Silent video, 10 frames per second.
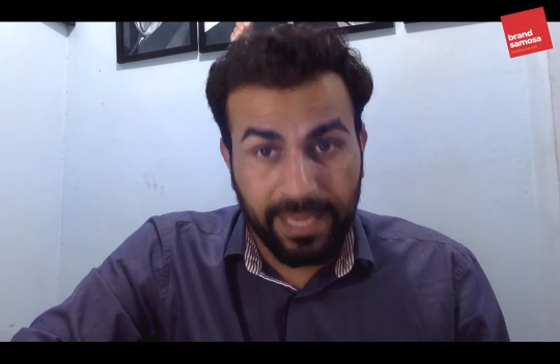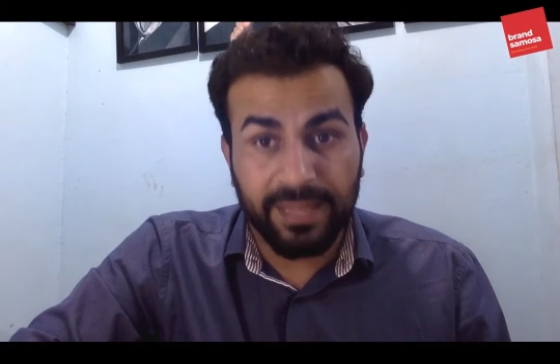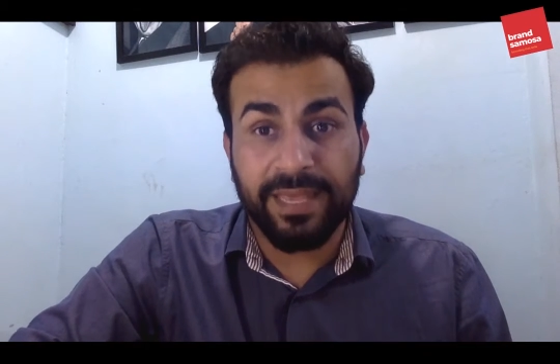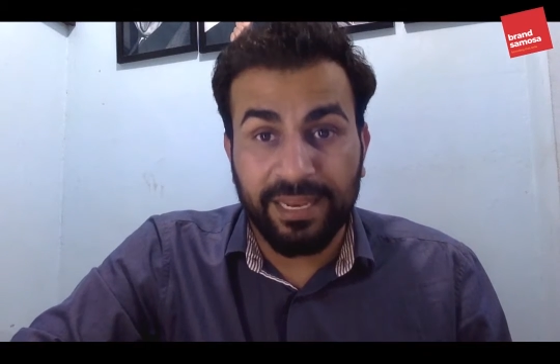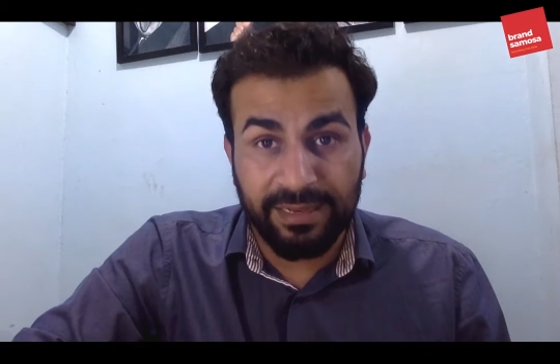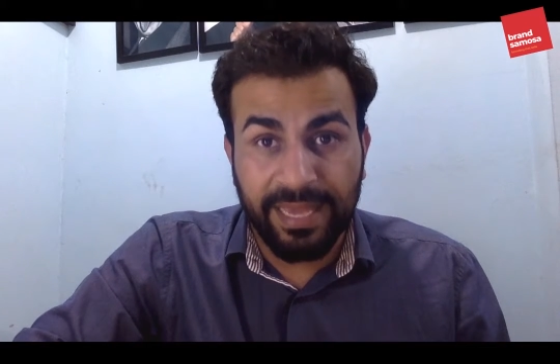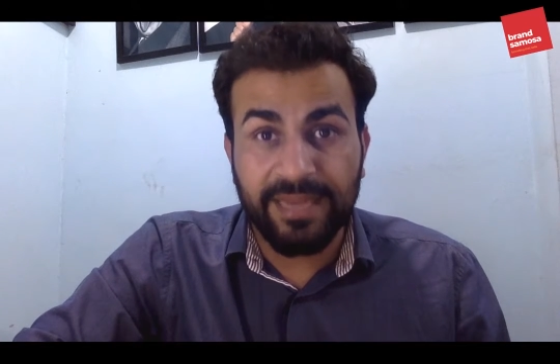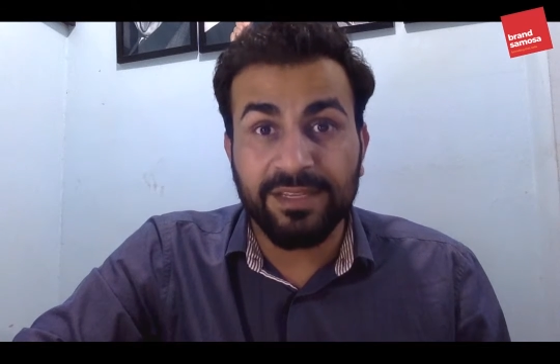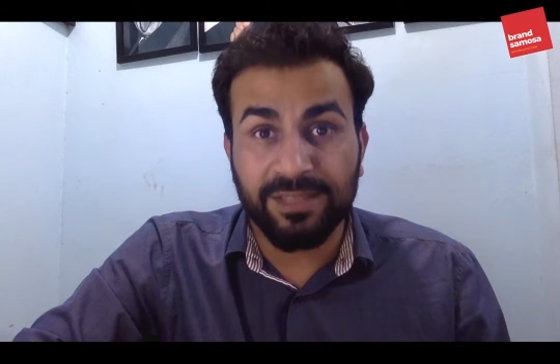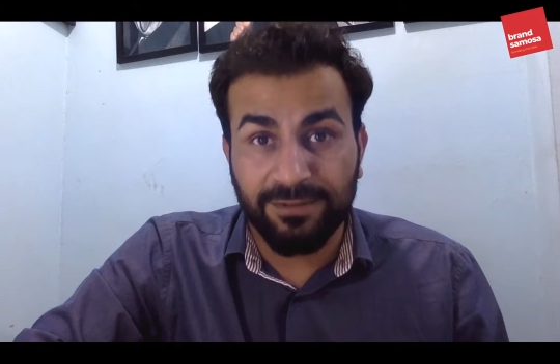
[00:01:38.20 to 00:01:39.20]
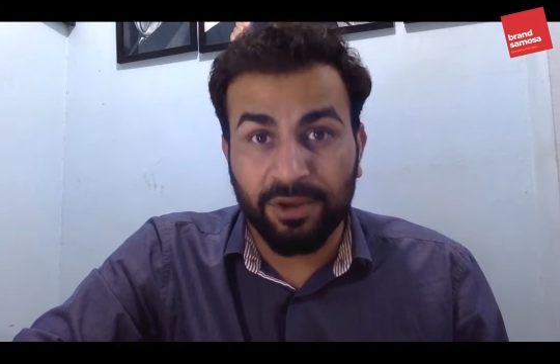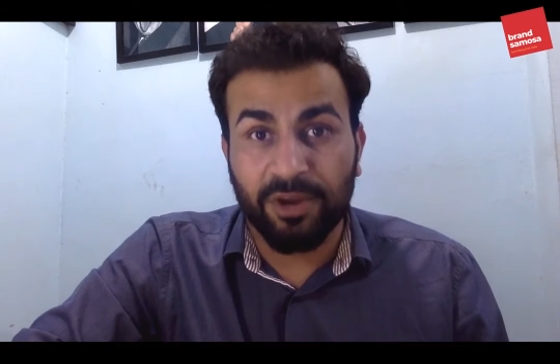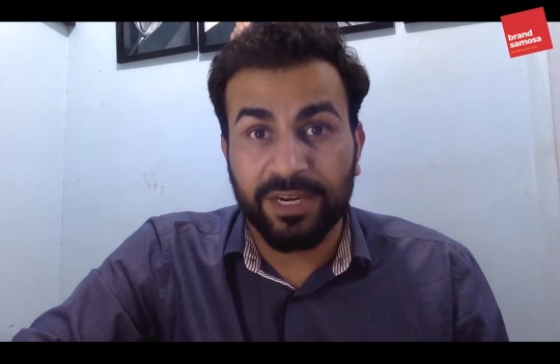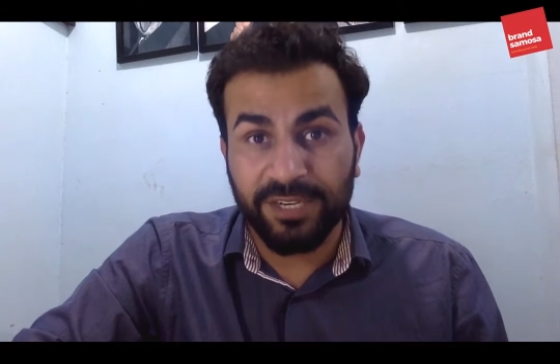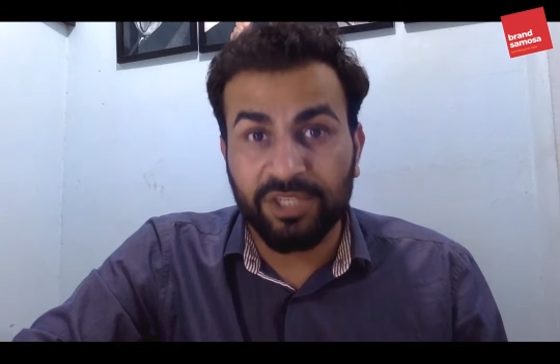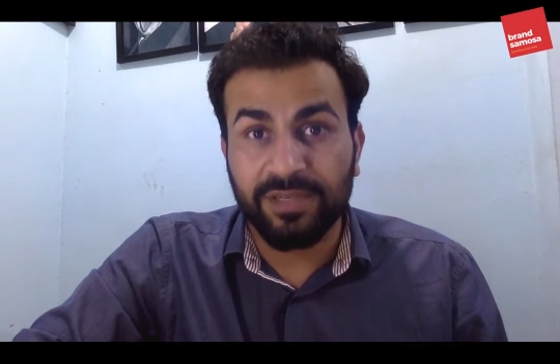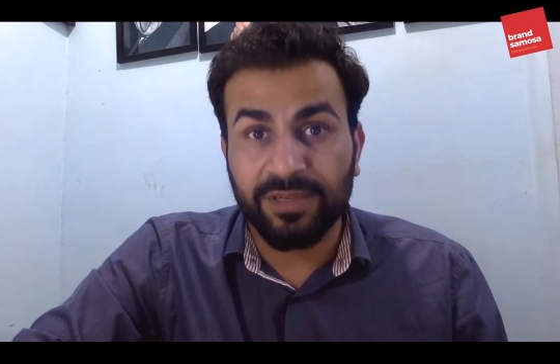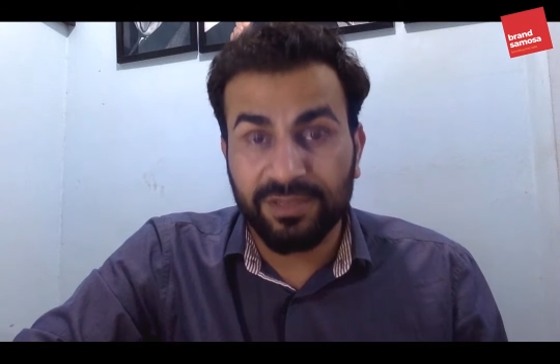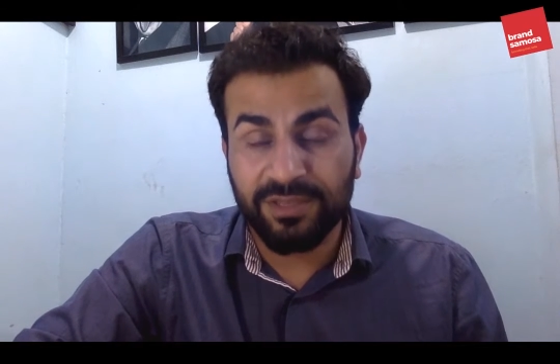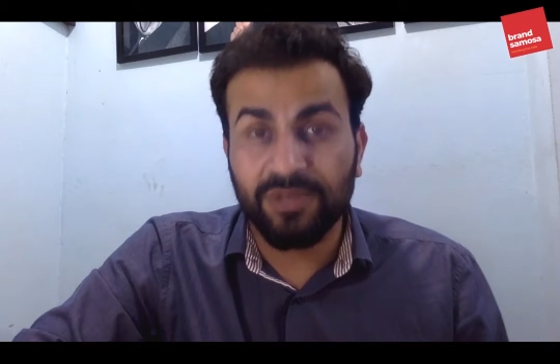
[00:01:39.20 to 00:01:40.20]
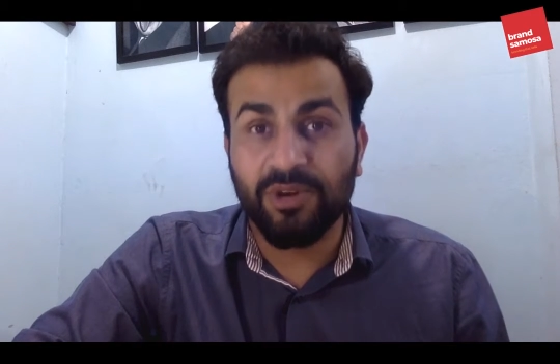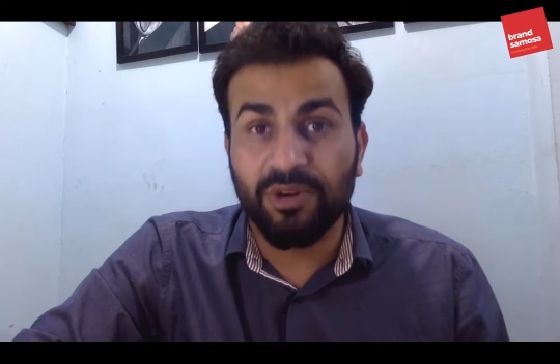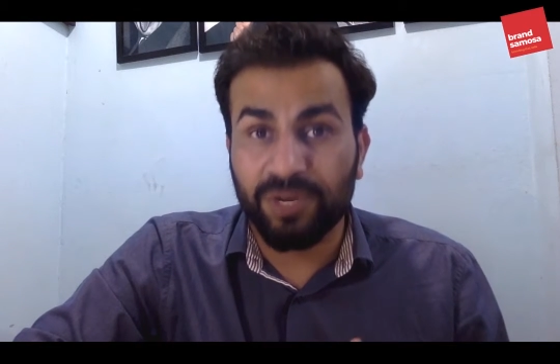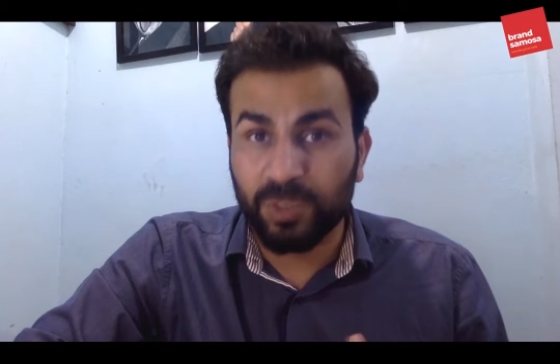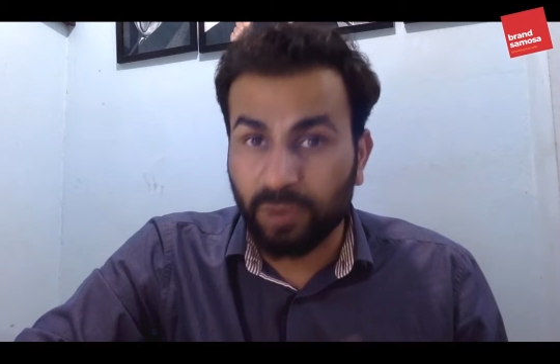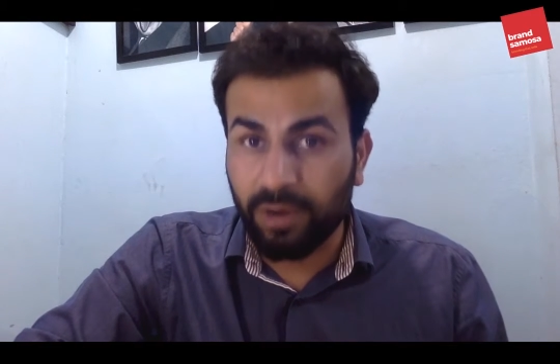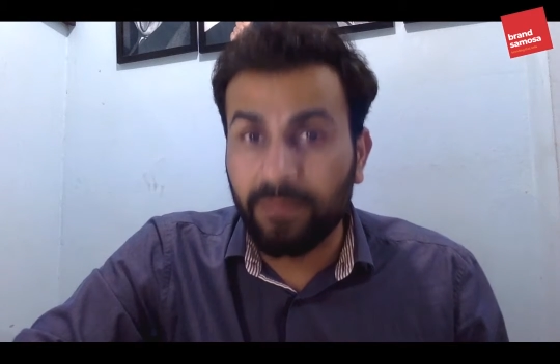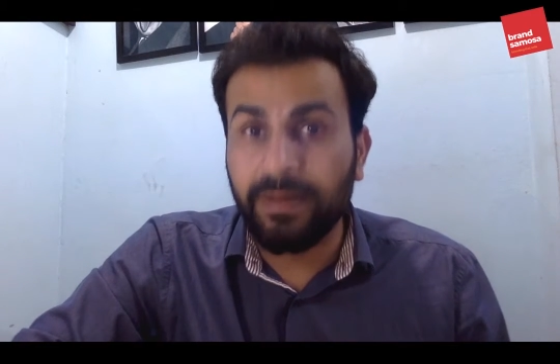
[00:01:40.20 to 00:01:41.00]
they, they deserve your attention. You got to respond